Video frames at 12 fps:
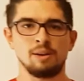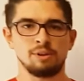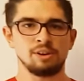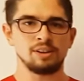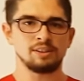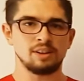
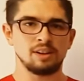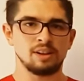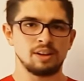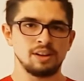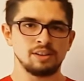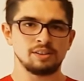I'm here at
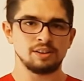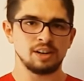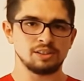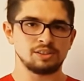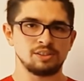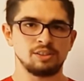the
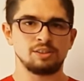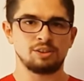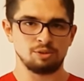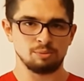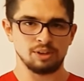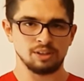International
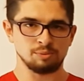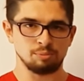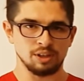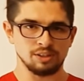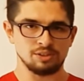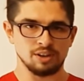Humanness
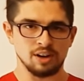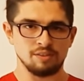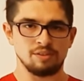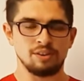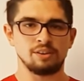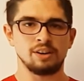Blood
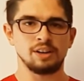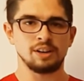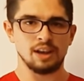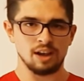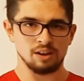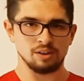Drive here
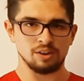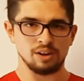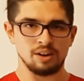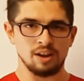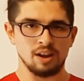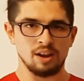in
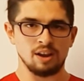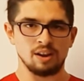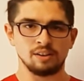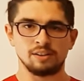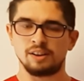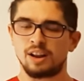Calgary,
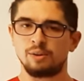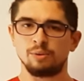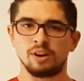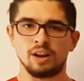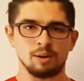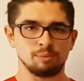and
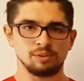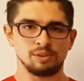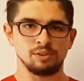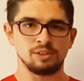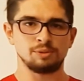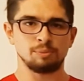today went
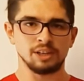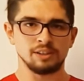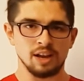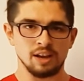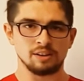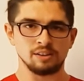absolutely
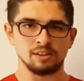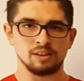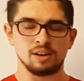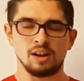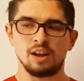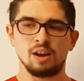
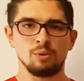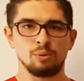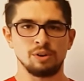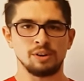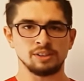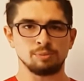spectacular.
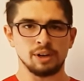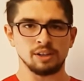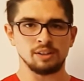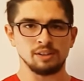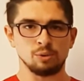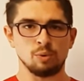We were
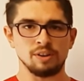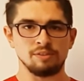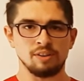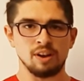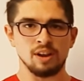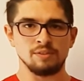expecting
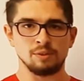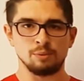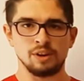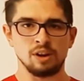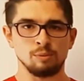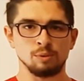25,
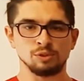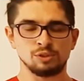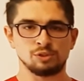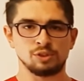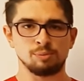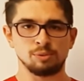and we
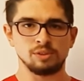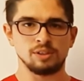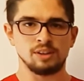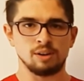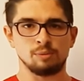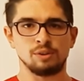almost
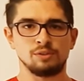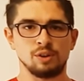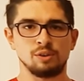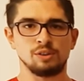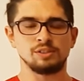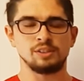tripled the number
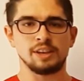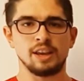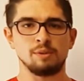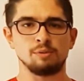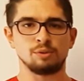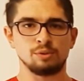of donors that
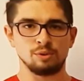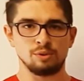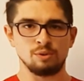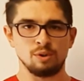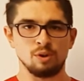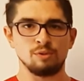came
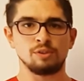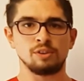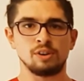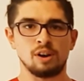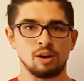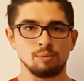through.
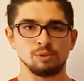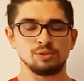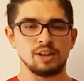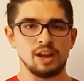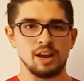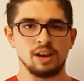Over
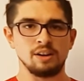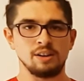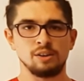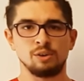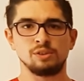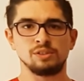almost
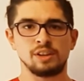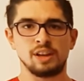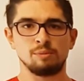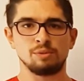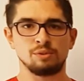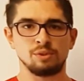80 donors
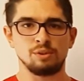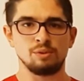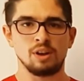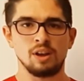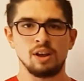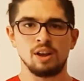came
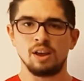through.